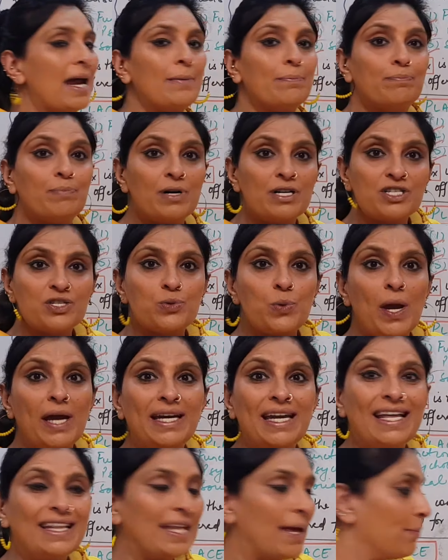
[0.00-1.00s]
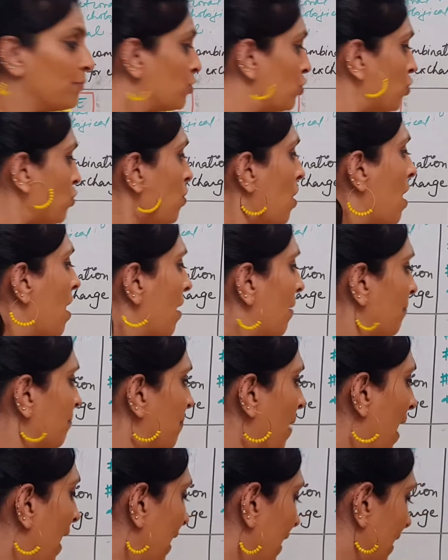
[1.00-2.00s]
and persuading them to
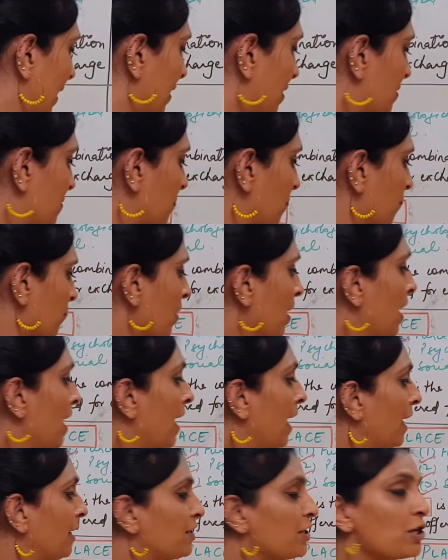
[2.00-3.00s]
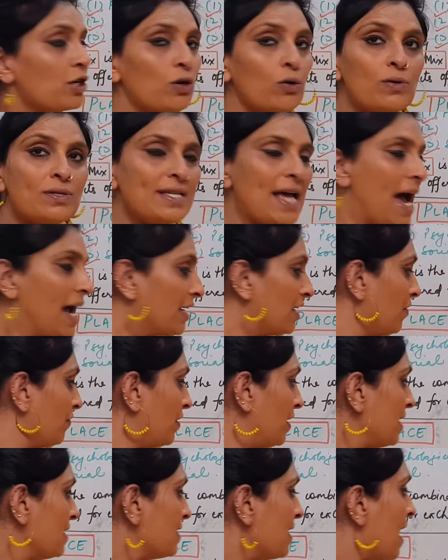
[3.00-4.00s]
buy it. It includes
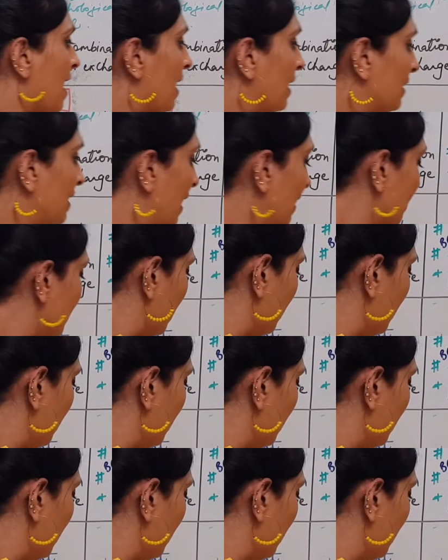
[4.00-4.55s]
activities that